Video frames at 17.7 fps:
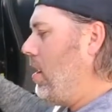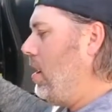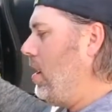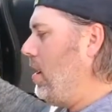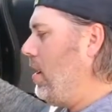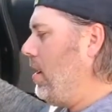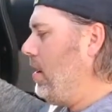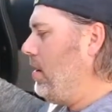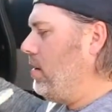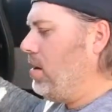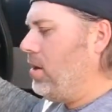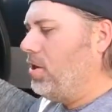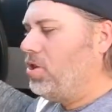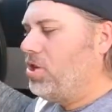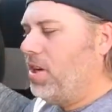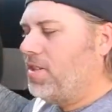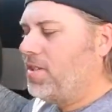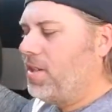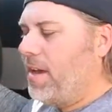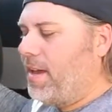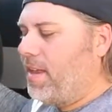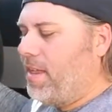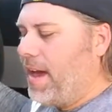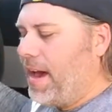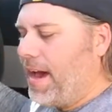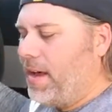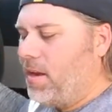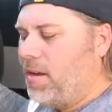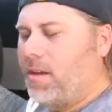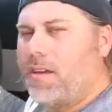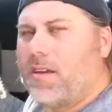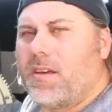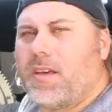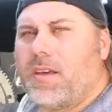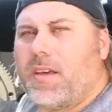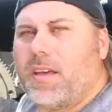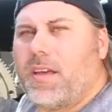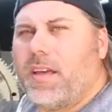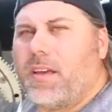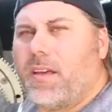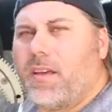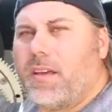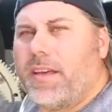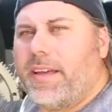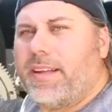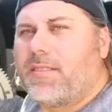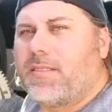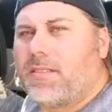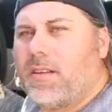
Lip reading: And just like that, it's